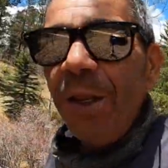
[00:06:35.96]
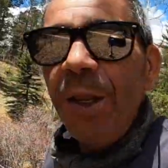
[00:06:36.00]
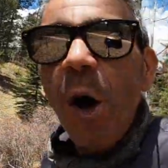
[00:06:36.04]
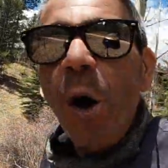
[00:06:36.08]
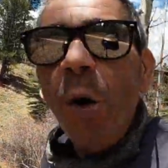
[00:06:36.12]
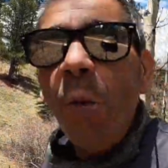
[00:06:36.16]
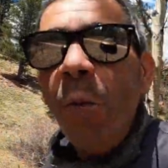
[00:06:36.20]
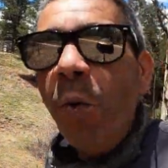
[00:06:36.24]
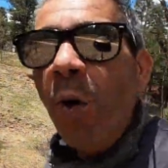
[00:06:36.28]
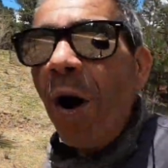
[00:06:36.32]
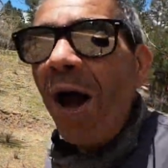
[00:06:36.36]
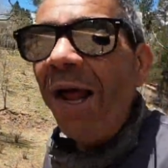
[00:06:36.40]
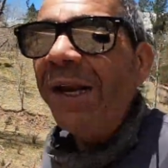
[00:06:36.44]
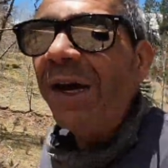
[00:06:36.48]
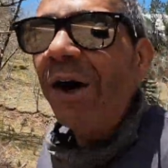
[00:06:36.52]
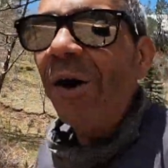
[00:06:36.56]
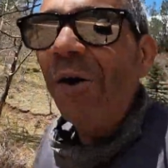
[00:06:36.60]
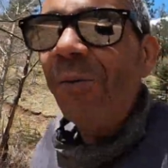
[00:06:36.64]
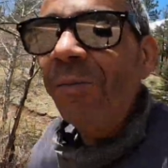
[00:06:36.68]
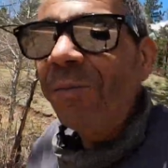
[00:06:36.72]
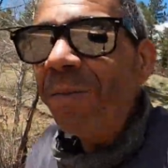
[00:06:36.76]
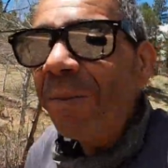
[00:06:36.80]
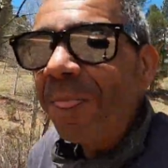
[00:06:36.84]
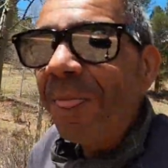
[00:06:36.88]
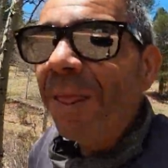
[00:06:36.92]
no
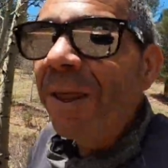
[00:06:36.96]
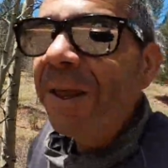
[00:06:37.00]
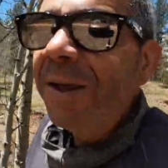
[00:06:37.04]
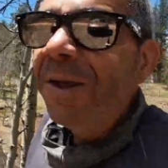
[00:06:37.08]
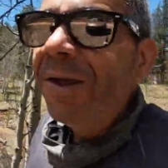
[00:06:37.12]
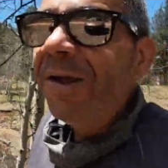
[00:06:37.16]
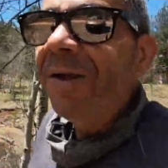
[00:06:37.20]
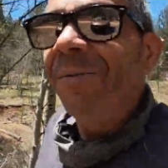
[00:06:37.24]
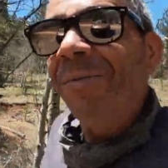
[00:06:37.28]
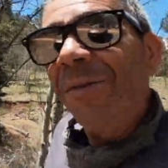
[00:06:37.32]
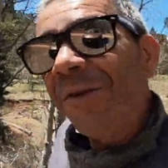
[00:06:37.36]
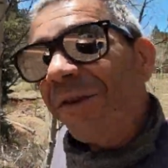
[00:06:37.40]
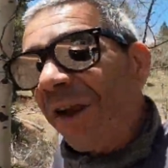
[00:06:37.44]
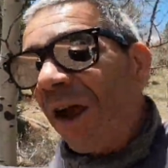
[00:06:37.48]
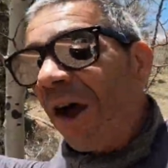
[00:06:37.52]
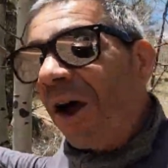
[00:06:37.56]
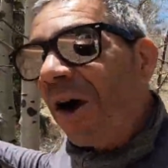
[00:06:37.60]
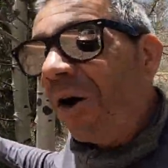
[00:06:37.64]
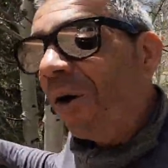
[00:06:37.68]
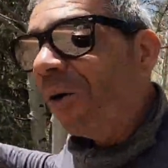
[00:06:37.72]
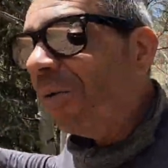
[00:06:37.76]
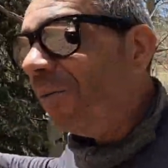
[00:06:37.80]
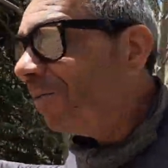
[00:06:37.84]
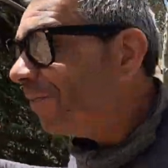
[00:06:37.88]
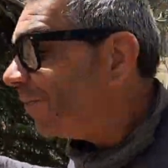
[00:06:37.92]
bueno.
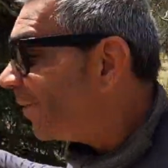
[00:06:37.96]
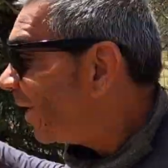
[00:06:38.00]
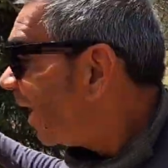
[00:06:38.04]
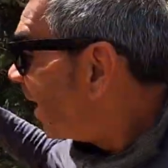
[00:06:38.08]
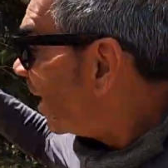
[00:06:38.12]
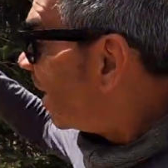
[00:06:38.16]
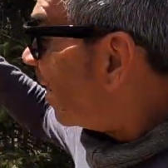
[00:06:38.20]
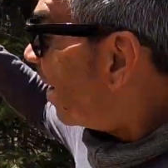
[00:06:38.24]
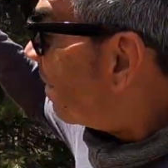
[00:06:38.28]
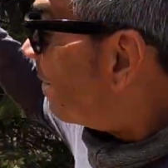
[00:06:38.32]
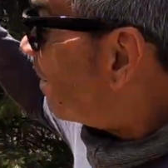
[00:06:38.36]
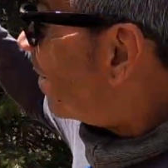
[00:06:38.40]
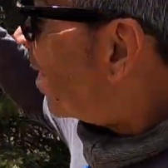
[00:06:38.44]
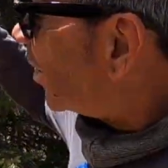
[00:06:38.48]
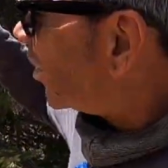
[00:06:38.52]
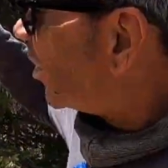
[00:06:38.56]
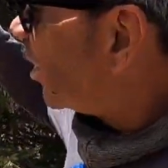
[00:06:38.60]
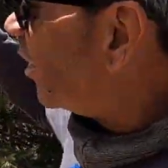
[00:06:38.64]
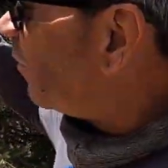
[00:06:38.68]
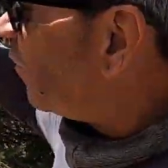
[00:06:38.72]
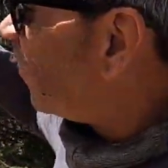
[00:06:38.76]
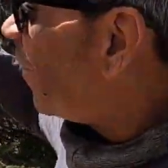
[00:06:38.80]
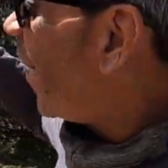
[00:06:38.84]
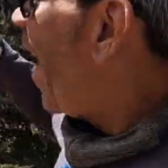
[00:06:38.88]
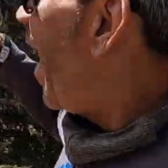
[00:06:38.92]
So
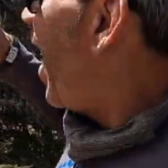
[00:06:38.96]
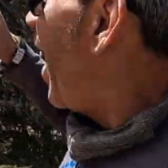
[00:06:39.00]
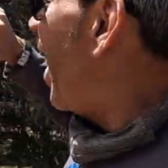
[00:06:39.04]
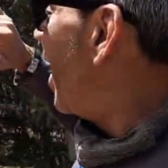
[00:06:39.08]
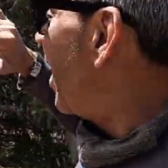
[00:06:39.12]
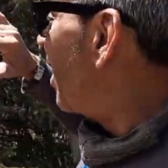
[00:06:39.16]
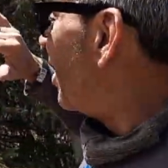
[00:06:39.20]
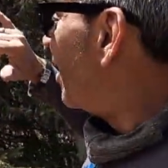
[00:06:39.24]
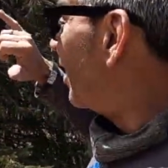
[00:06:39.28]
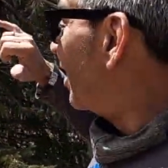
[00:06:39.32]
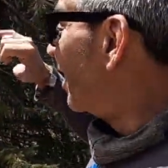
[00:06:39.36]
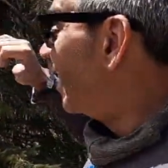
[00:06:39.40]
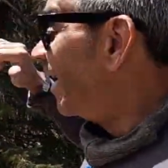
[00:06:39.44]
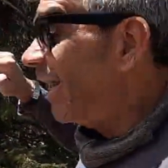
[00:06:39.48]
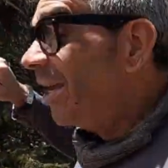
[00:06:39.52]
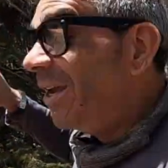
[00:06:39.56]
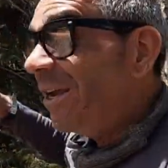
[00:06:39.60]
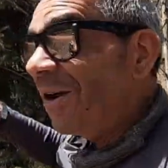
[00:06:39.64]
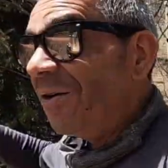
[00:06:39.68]
mission failed.